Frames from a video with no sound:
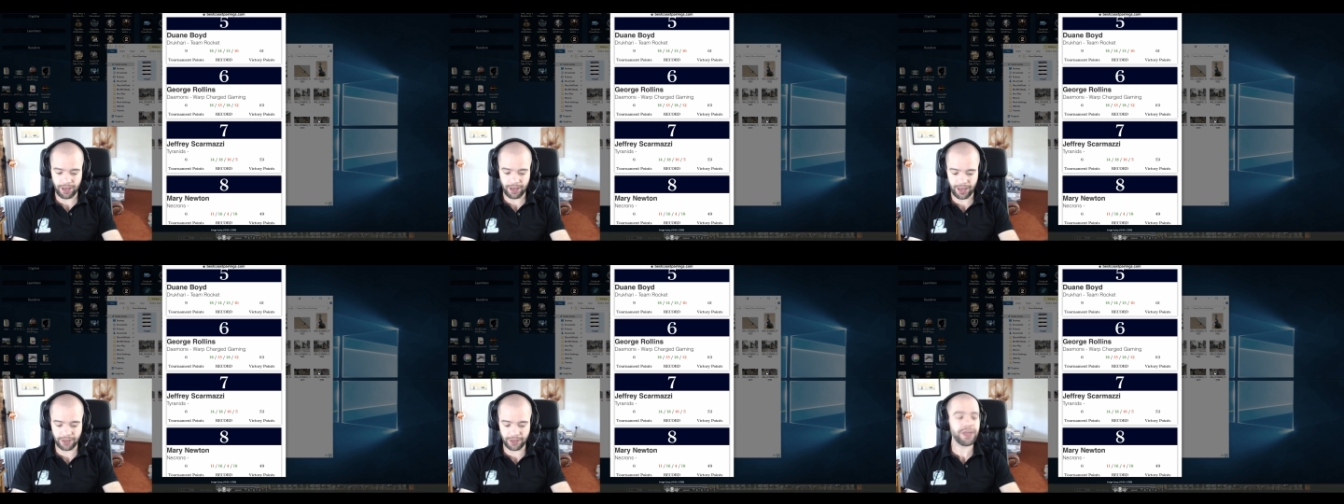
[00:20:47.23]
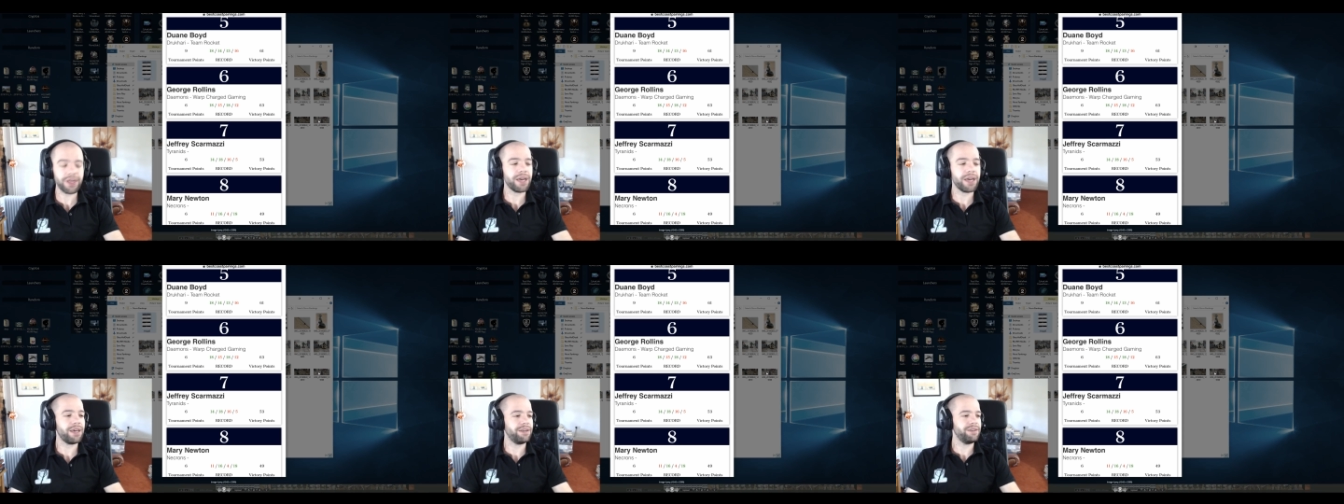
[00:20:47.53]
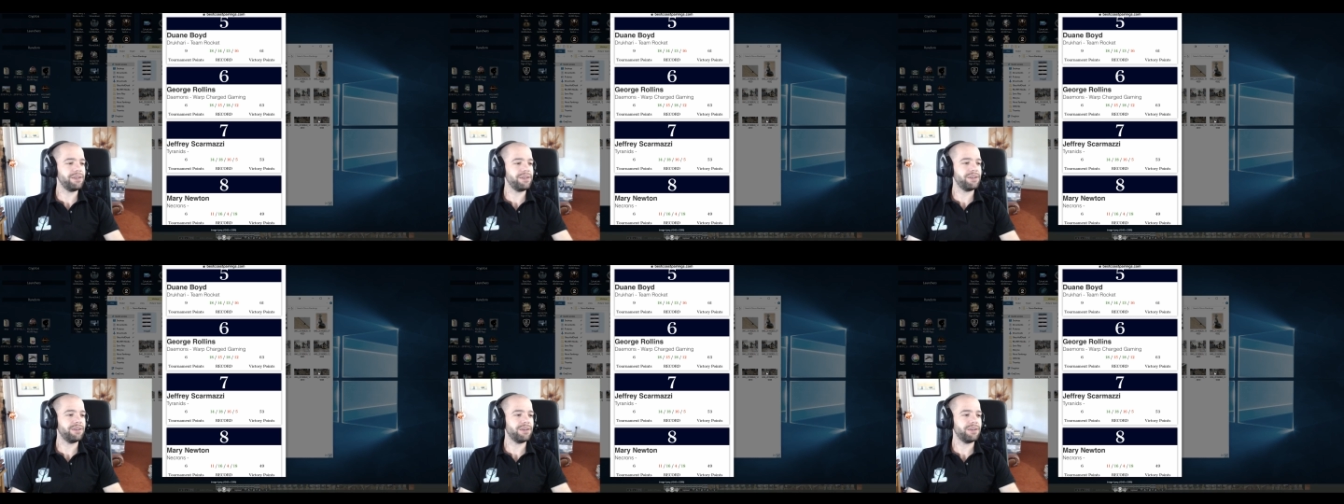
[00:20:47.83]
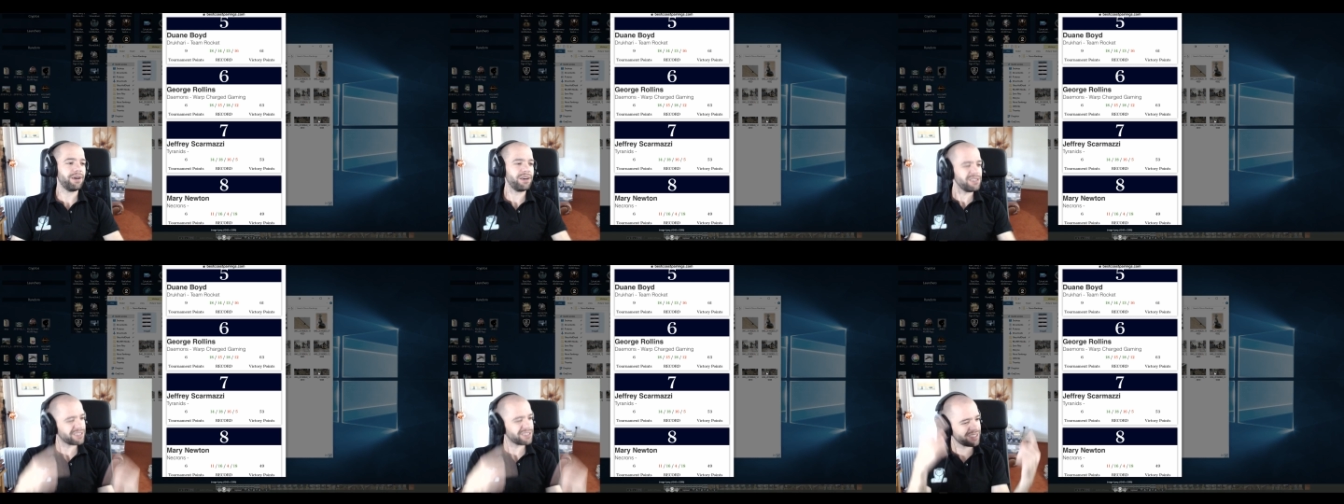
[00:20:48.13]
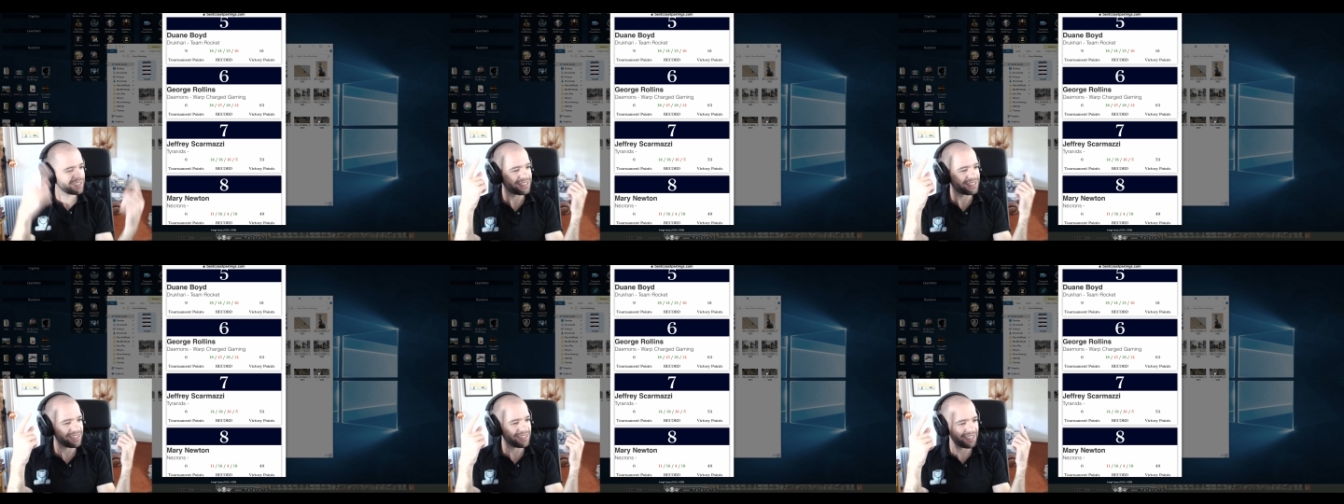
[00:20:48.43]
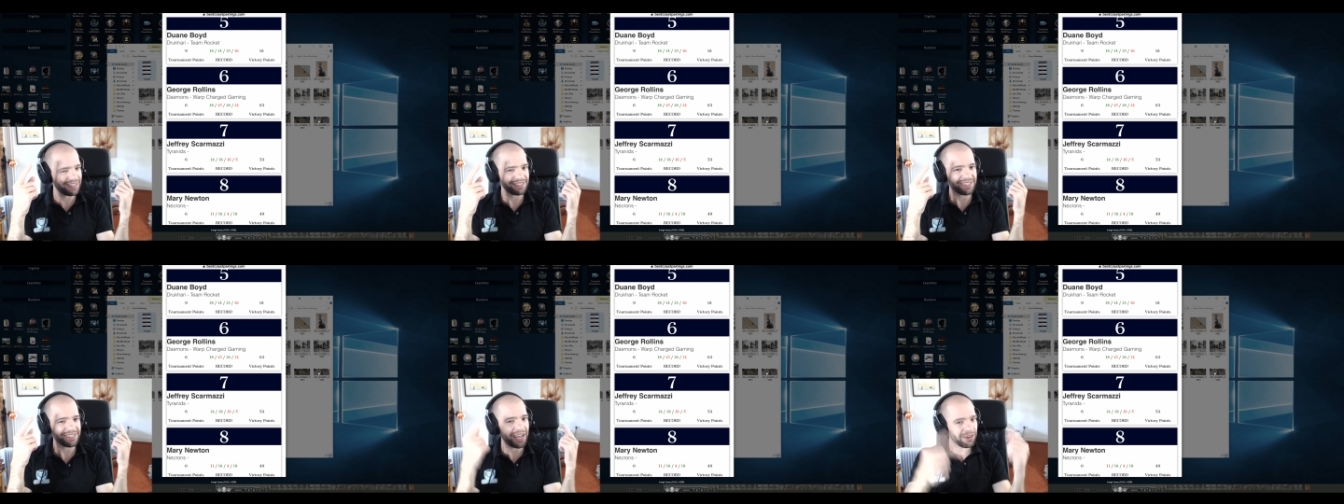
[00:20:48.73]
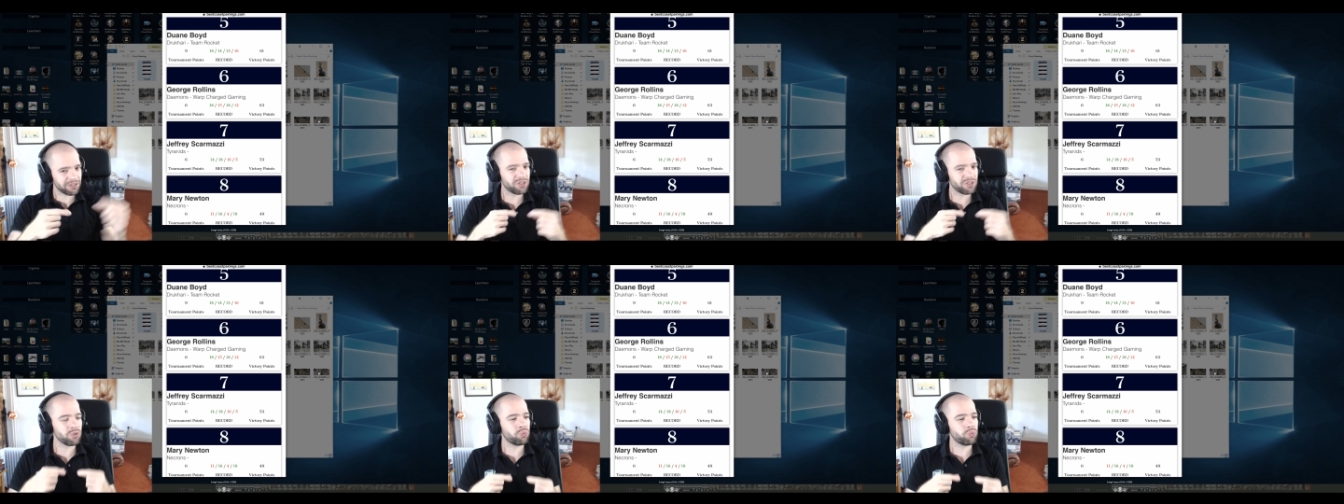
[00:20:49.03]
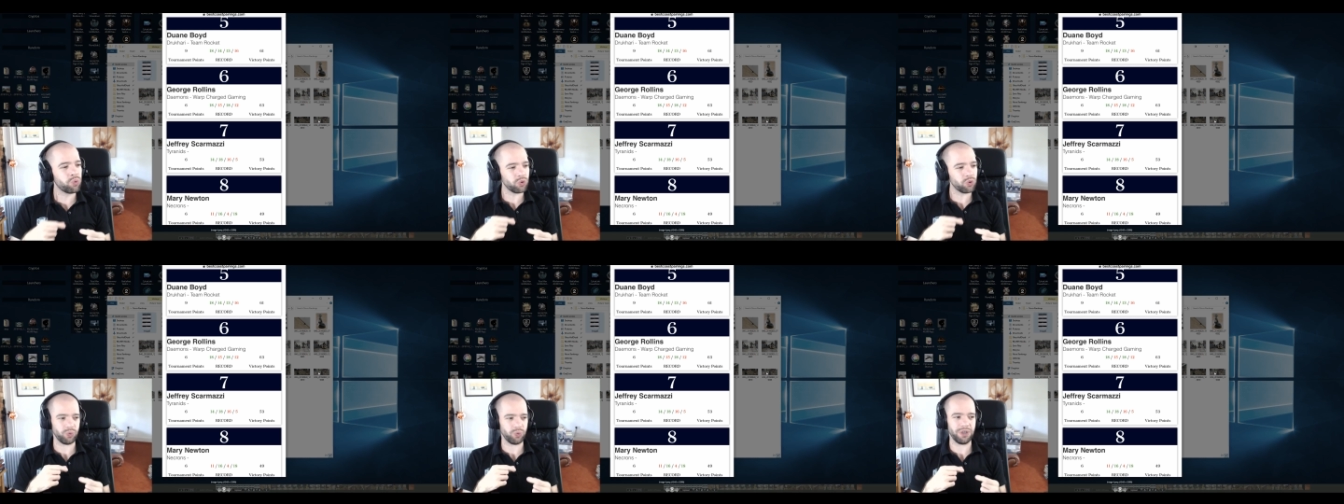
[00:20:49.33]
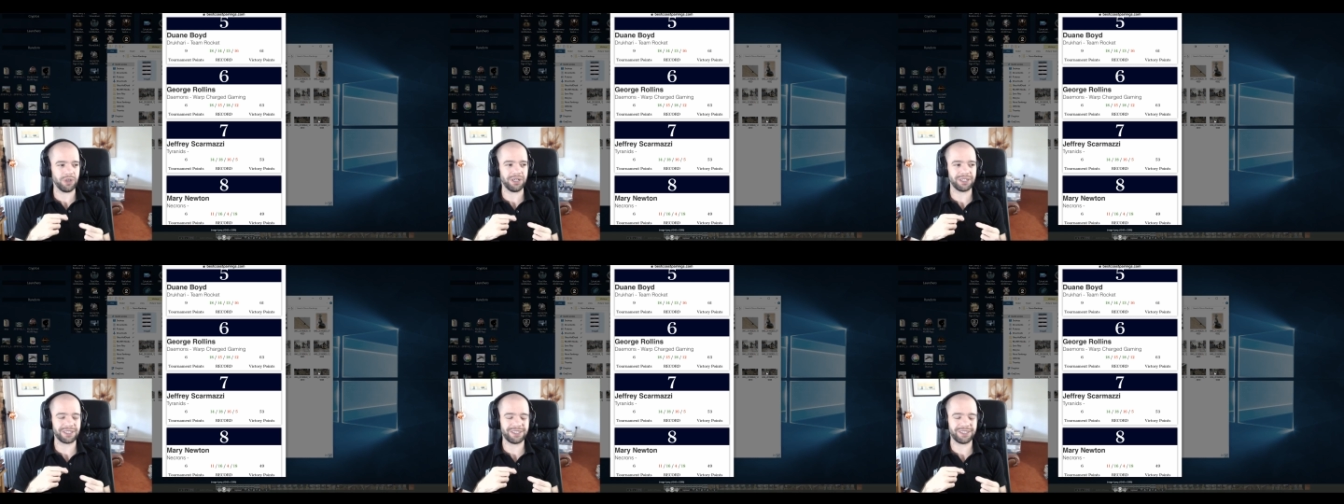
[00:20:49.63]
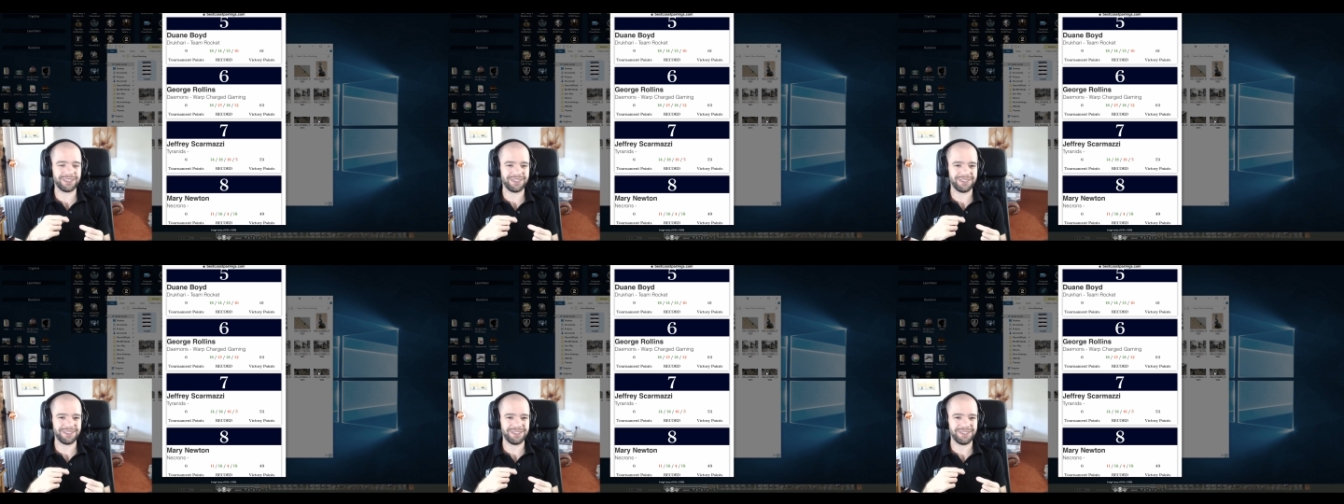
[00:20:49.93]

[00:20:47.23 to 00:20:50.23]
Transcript: And then, I'm just going to say this, out of the woodwork